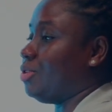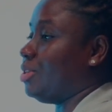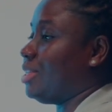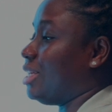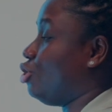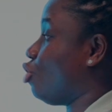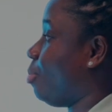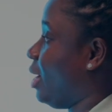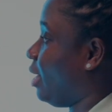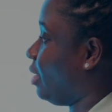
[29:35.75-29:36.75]
So it starts
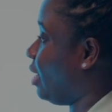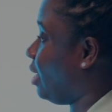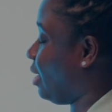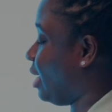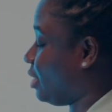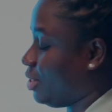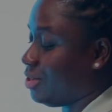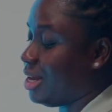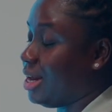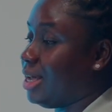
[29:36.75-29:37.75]
dropping and gets
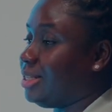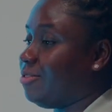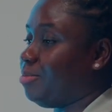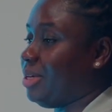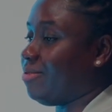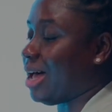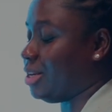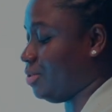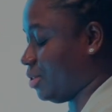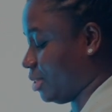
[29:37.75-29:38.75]
into the negative B
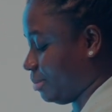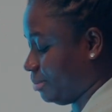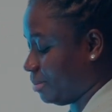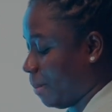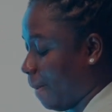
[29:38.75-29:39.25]
values.